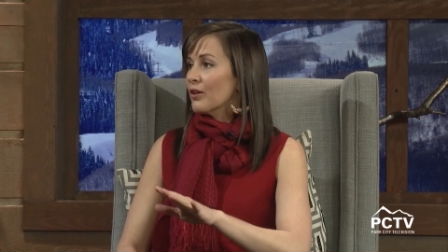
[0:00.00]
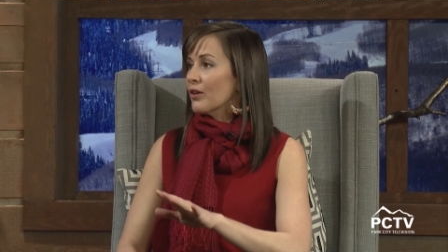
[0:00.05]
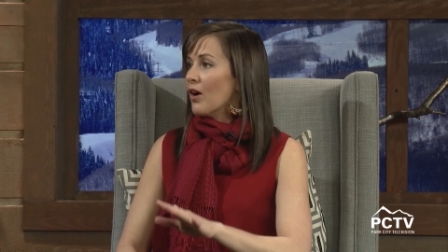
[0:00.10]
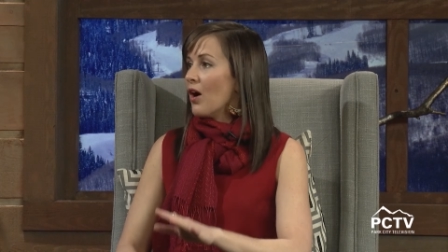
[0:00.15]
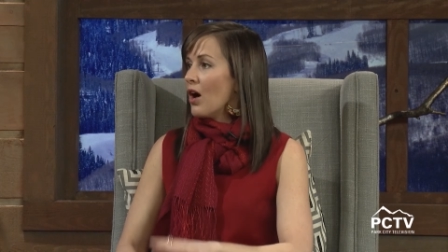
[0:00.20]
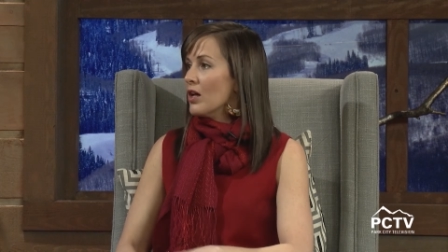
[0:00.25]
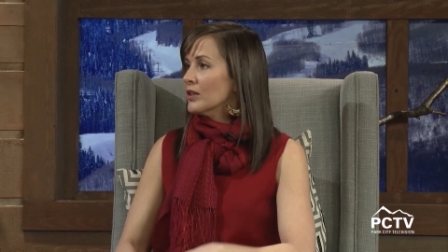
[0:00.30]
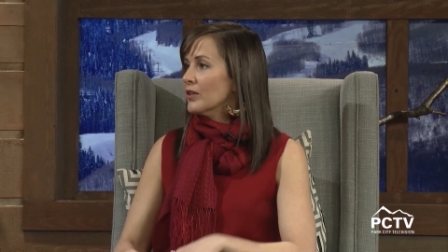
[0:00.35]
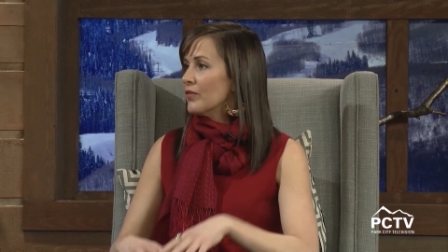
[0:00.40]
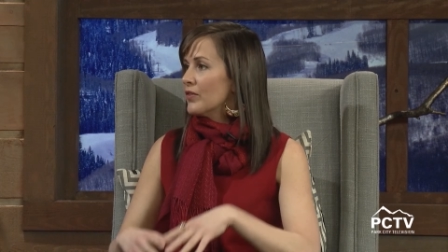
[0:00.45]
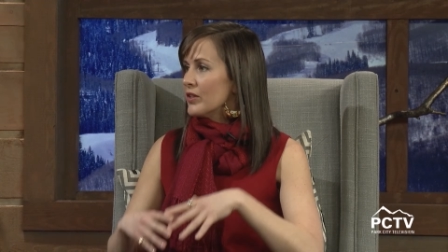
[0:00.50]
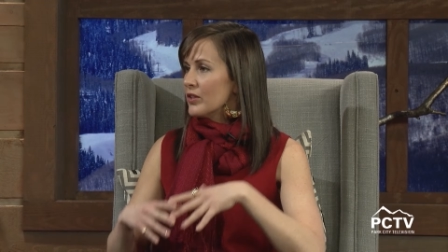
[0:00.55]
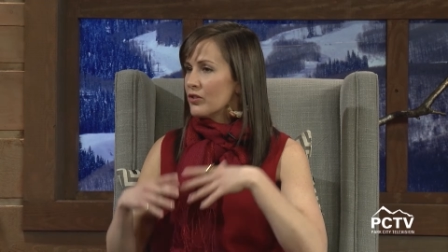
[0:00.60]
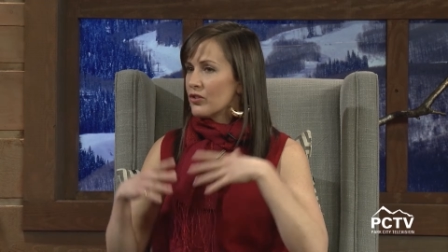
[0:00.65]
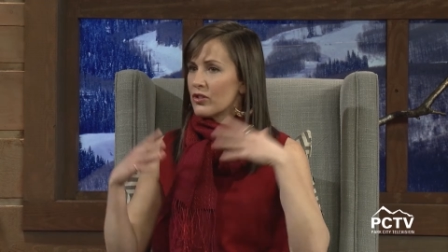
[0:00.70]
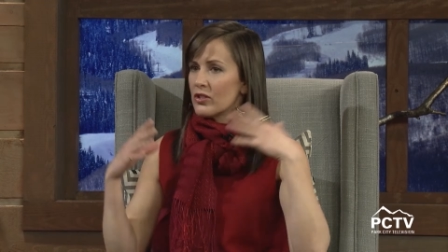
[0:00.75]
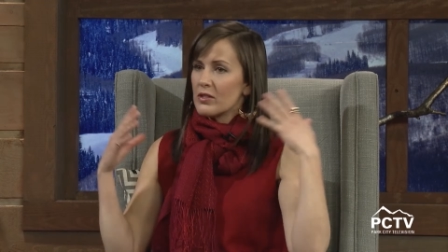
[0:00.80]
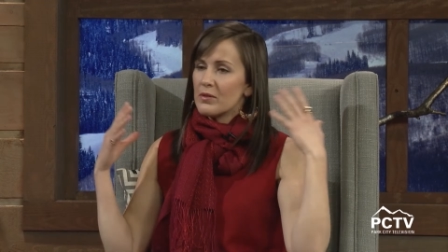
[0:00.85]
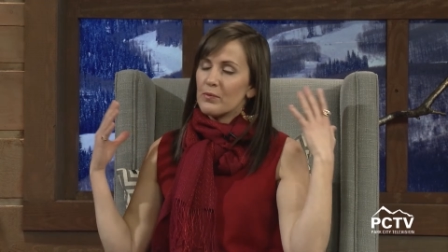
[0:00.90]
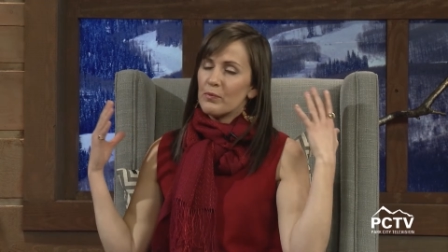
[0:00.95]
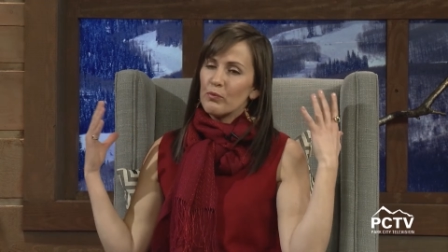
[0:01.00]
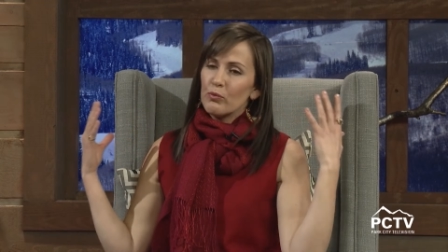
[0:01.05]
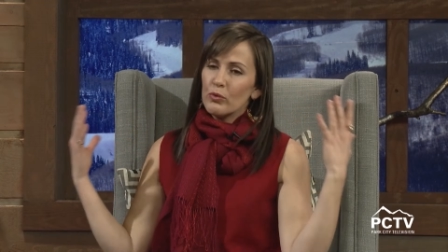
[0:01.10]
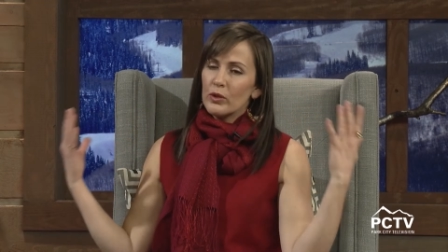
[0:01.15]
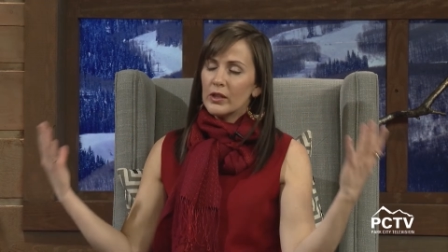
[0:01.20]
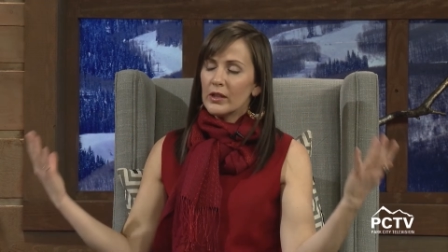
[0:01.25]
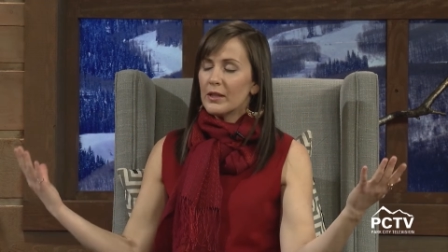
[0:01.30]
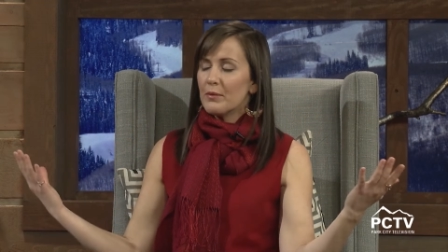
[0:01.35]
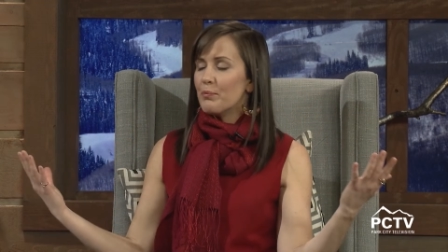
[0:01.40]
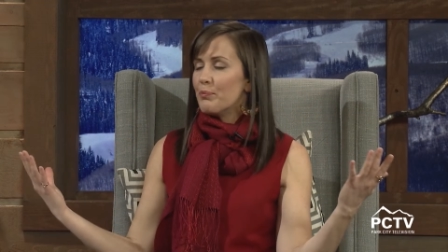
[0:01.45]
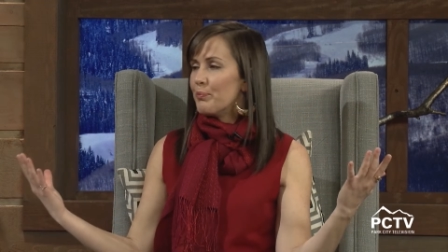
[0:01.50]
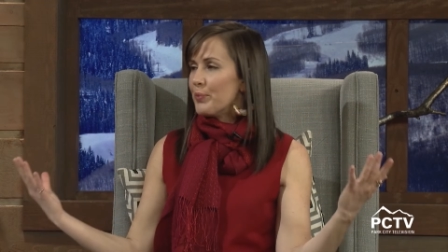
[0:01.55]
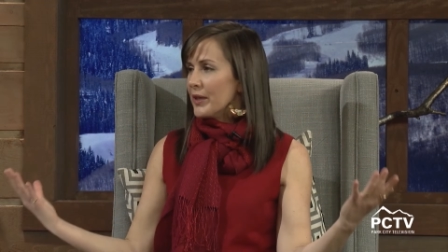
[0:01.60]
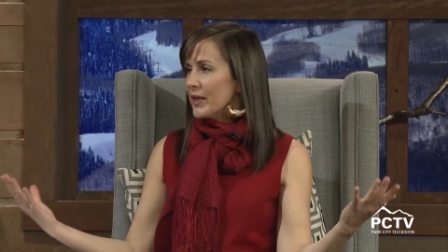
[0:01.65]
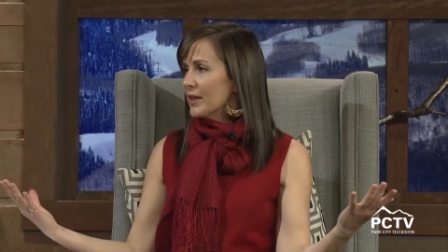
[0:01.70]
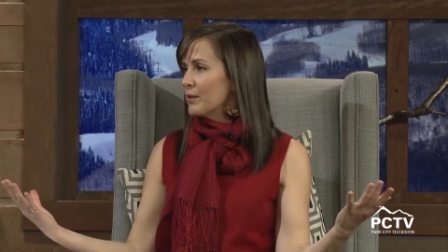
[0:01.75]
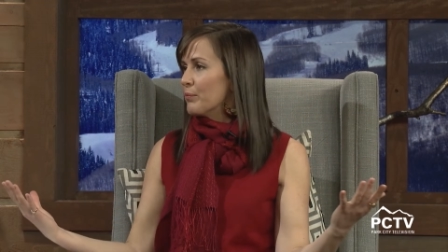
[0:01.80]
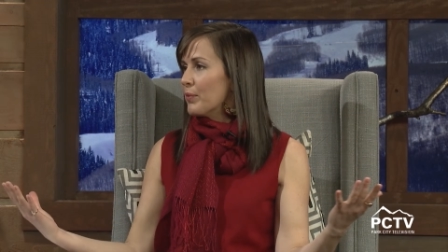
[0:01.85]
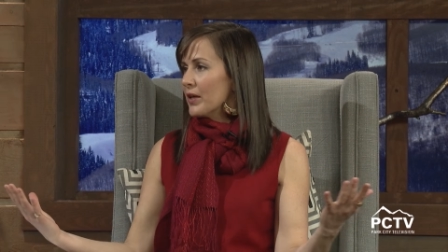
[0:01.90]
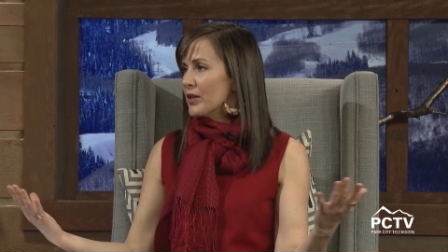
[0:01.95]
or all of these just really
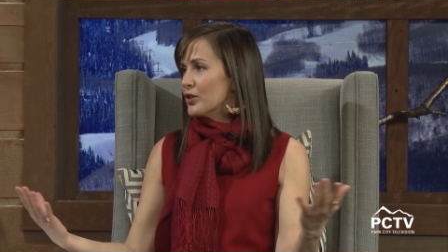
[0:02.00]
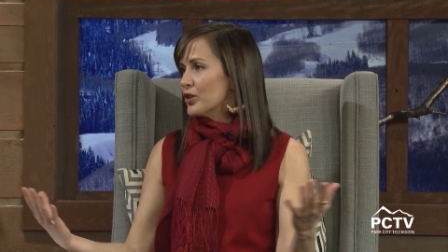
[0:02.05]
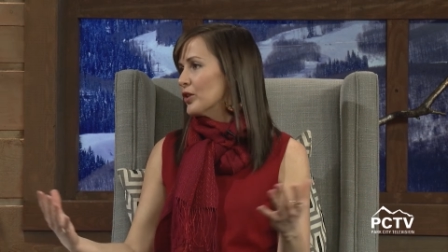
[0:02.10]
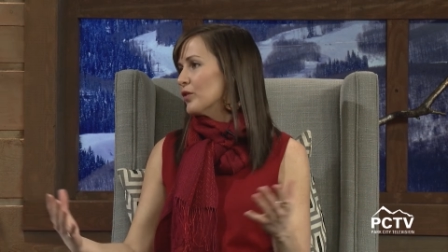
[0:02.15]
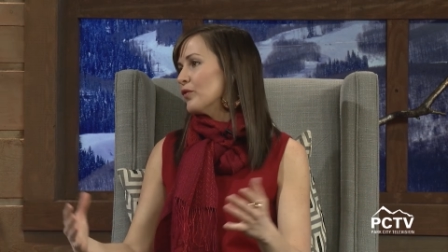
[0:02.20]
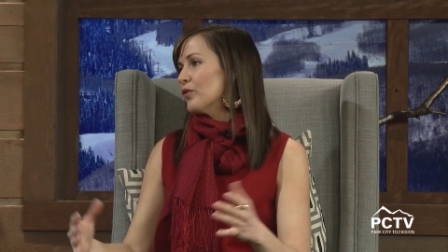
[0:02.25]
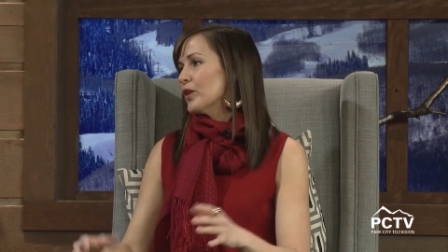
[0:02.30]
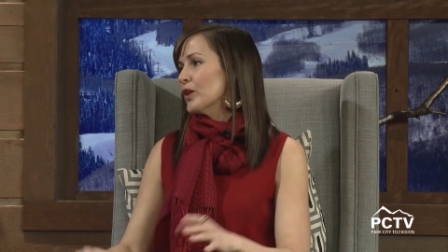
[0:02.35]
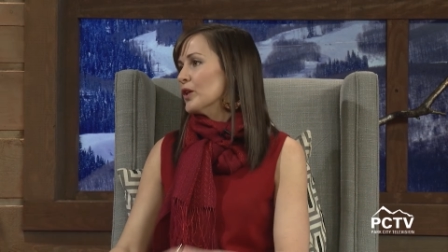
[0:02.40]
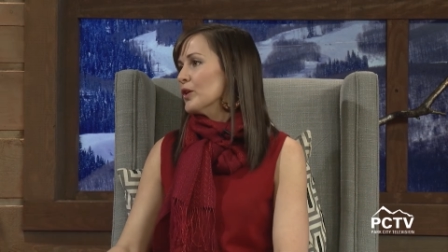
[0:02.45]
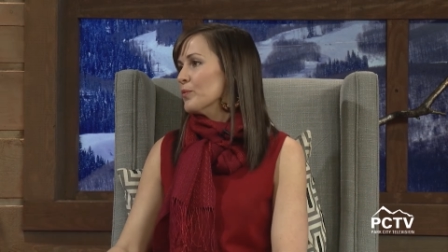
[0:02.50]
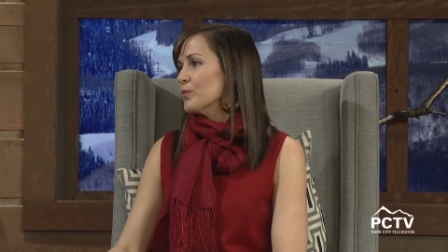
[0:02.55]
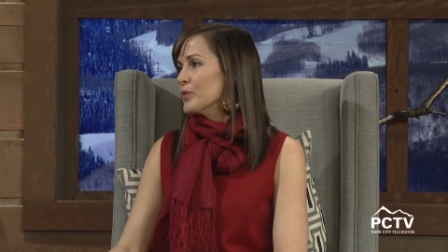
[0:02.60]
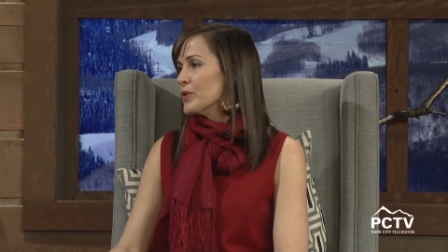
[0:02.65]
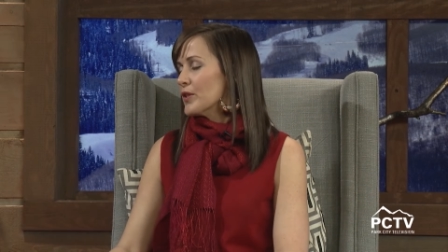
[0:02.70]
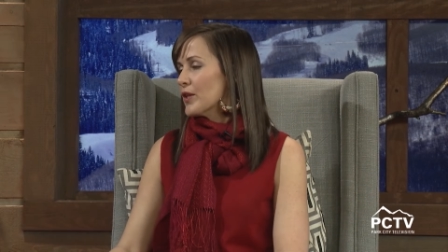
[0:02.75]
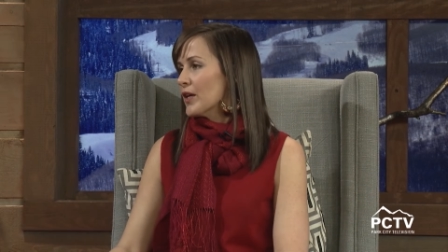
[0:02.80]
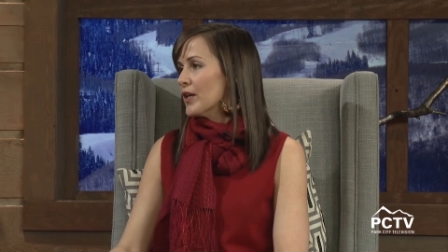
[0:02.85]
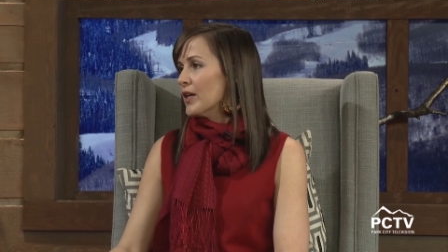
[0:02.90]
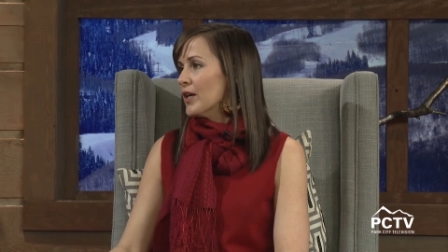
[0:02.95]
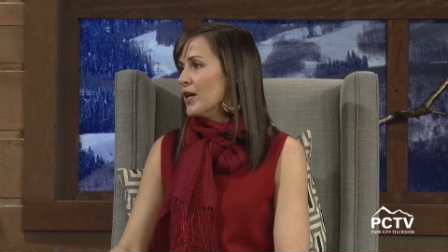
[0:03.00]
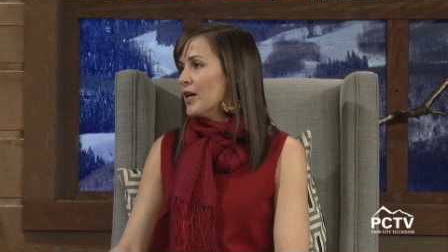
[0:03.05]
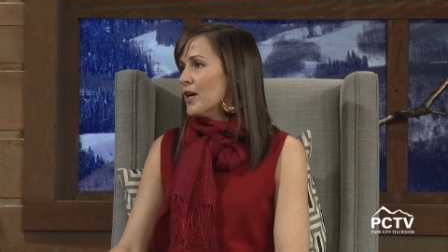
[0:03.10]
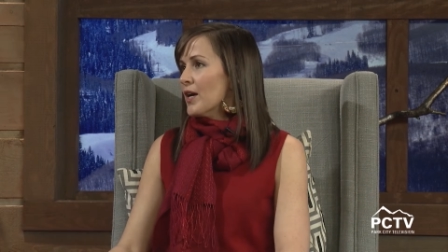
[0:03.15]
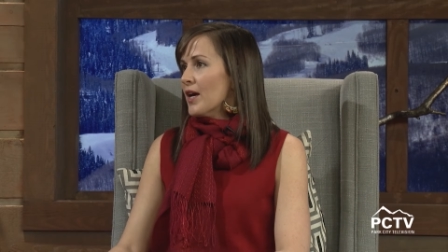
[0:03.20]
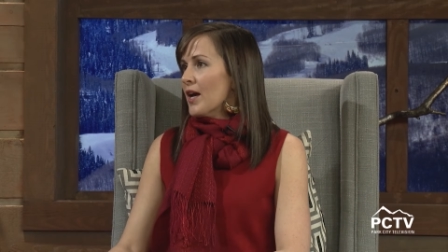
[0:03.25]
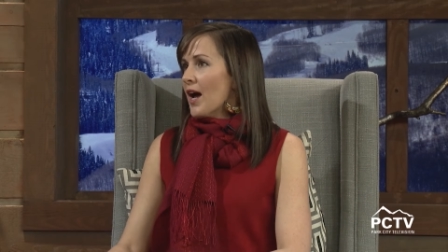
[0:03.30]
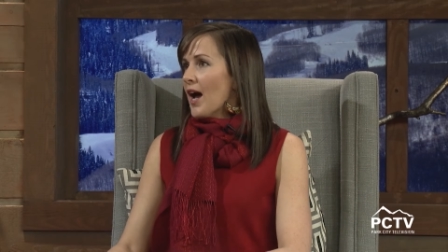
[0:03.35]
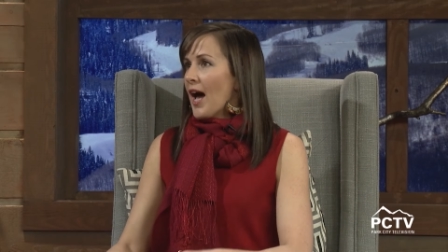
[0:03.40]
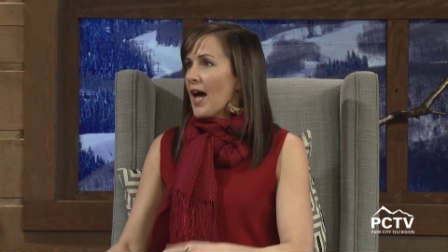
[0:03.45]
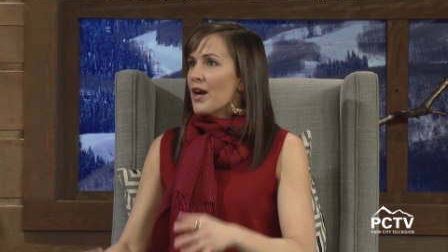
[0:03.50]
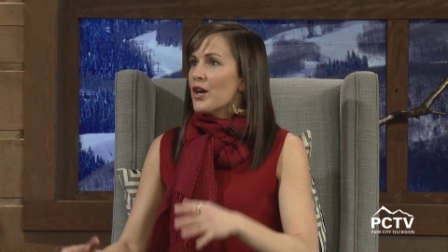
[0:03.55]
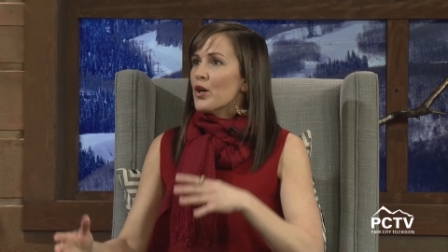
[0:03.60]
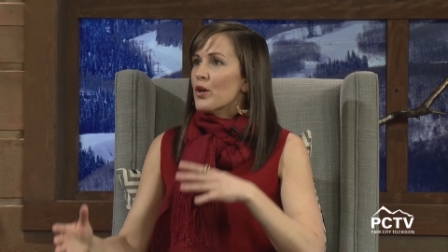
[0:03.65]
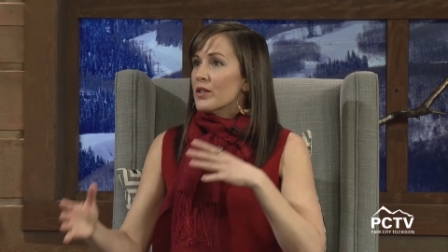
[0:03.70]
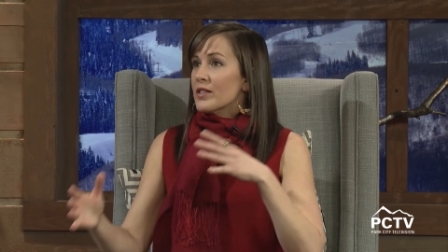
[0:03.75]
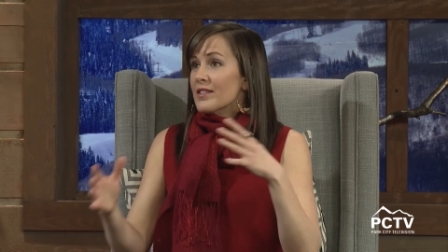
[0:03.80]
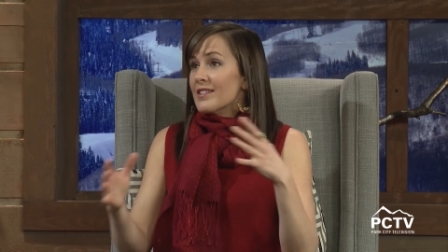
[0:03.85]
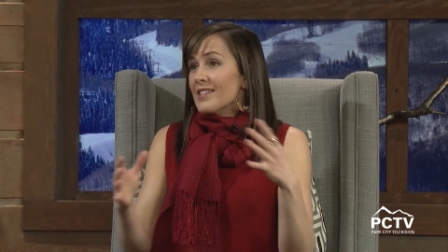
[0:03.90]
big budget films that yeah. I don't know on